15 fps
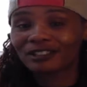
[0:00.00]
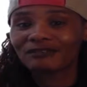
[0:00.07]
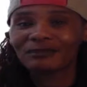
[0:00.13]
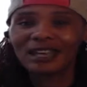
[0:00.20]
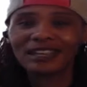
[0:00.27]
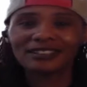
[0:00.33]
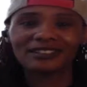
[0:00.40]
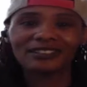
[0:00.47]

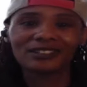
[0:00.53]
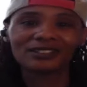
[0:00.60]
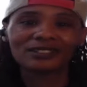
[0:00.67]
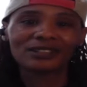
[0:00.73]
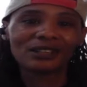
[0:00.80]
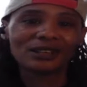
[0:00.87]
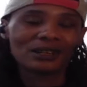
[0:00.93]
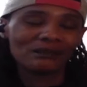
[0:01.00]
messages.
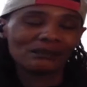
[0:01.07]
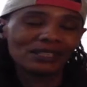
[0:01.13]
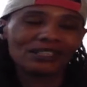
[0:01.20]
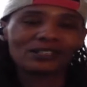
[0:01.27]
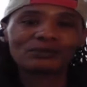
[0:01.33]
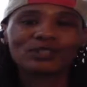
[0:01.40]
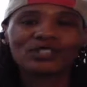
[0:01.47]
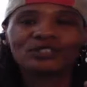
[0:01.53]

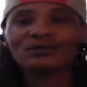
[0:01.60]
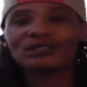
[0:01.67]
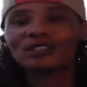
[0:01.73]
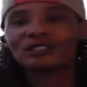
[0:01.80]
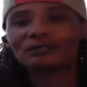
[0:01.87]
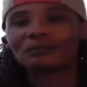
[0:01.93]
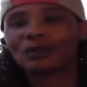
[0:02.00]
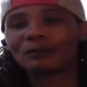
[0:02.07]
Because when you
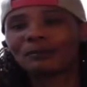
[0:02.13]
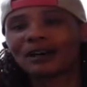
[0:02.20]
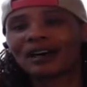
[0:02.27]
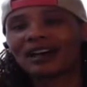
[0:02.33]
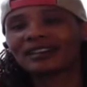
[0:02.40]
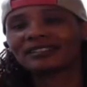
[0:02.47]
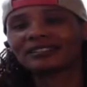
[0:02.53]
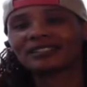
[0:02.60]
look more
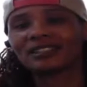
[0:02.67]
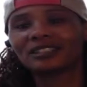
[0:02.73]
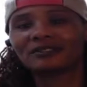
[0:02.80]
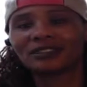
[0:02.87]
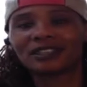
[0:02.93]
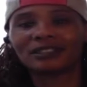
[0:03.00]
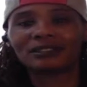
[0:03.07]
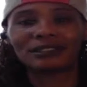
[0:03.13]

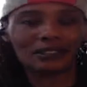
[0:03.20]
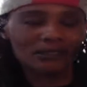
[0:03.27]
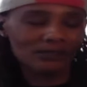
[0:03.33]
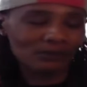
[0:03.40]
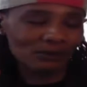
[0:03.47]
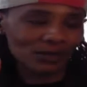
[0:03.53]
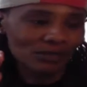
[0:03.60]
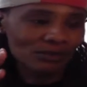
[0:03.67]
positively,
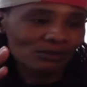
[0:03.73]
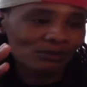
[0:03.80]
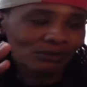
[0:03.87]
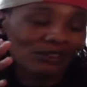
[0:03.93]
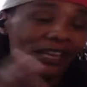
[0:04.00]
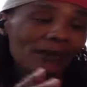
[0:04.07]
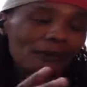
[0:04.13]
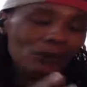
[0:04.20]
when you
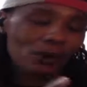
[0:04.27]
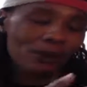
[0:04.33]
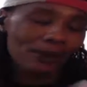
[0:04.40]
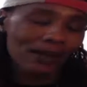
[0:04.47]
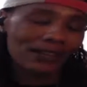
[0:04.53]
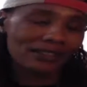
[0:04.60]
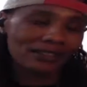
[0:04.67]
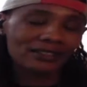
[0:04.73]
think more
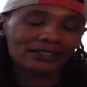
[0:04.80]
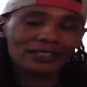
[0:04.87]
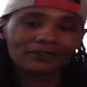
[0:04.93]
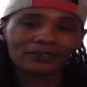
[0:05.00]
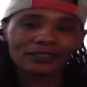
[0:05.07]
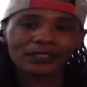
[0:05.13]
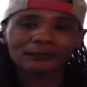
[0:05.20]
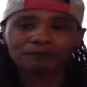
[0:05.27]

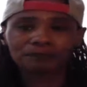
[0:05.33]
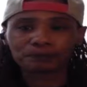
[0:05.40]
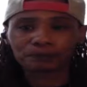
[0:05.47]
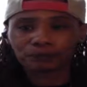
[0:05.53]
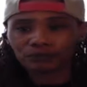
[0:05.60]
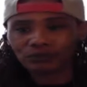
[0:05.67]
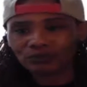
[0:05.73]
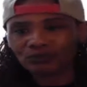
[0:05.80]
positively,
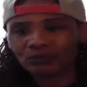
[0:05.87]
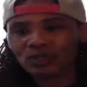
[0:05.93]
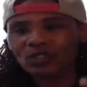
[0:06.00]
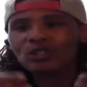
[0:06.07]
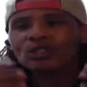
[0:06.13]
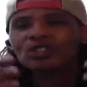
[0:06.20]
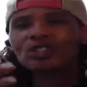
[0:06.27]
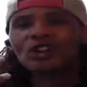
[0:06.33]

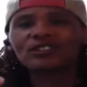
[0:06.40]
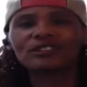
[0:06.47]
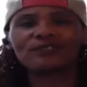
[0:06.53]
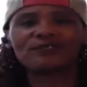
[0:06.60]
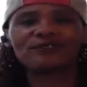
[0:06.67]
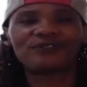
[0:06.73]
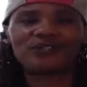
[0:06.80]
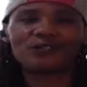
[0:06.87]
you'll start to
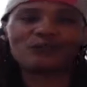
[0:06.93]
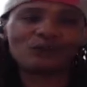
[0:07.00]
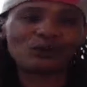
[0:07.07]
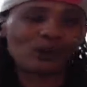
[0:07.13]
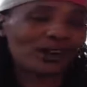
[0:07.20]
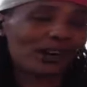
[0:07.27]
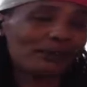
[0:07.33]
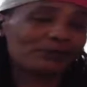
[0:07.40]
feel
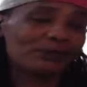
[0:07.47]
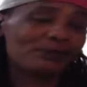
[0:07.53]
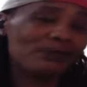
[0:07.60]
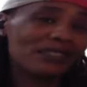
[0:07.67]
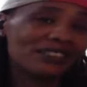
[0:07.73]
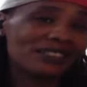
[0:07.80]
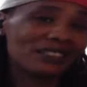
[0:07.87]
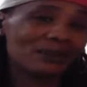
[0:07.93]
more
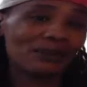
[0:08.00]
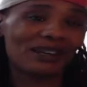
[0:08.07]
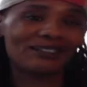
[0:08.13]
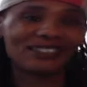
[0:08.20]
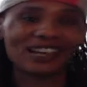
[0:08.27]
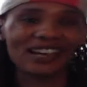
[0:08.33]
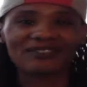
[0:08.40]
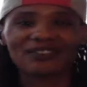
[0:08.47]
optimistic about
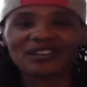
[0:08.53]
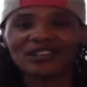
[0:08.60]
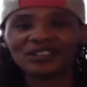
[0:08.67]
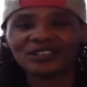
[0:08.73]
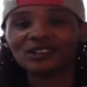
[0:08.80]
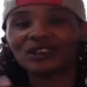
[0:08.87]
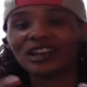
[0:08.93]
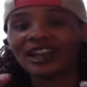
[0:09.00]
life.
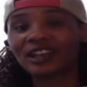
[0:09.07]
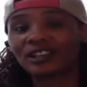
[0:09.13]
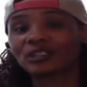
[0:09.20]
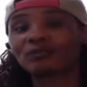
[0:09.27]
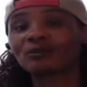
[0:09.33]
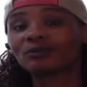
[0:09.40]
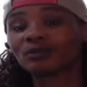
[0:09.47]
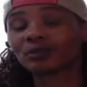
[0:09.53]
Your
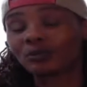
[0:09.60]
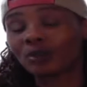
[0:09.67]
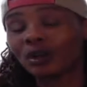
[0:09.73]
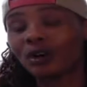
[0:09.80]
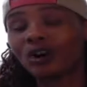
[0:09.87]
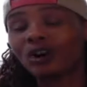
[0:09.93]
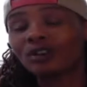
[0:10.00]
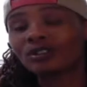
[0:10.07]
actions
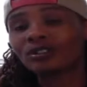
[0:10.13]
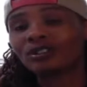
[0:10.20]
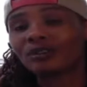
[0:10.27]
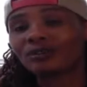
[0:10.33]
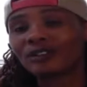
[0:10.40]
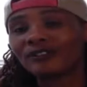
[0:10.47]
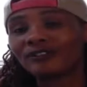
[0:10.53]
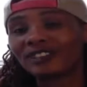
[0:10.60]
will also
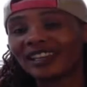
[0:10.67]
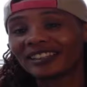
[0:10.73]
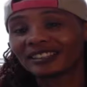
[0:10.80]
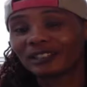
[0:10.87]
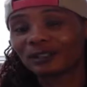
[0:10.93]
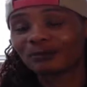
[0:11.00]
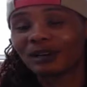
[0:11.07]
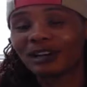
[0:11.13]
reflect
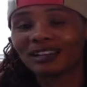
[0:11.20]
this